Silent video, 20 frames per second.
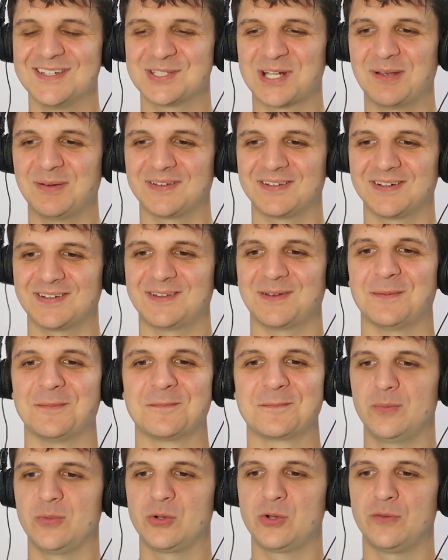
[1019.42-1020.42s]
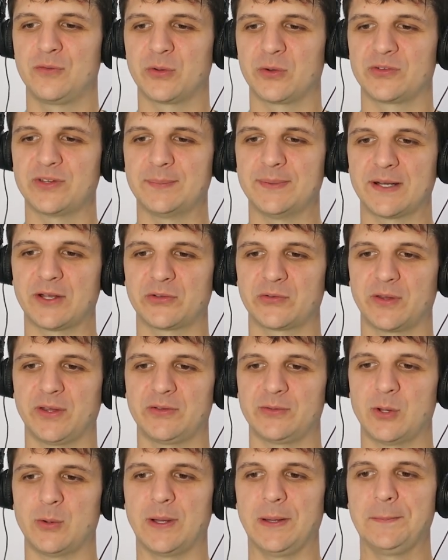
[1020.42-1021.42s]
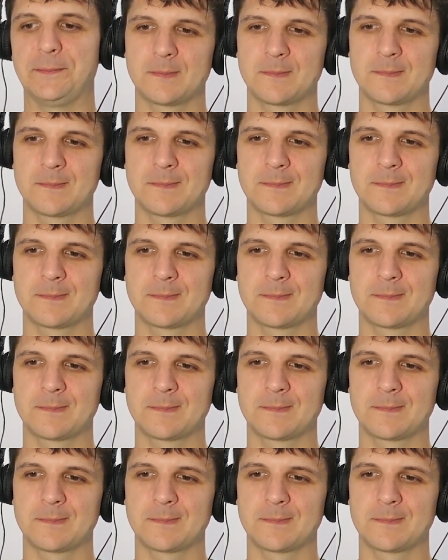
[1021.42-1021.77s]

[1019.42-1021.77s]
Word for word: Ishigami's there too. It'd be cool if there were subtitles for this, oh well.